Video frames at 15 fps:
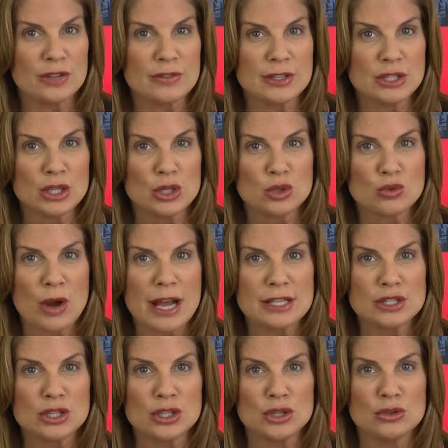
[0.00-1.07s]
of the city's
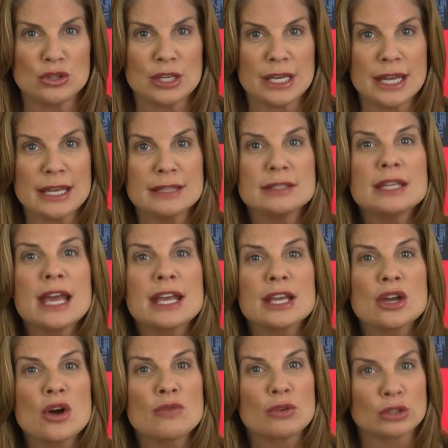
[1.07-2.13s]
transit union is
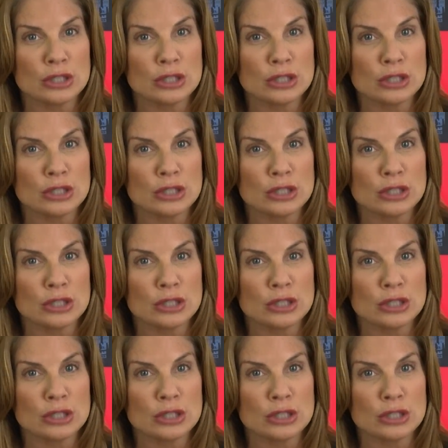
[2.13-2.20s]
taking over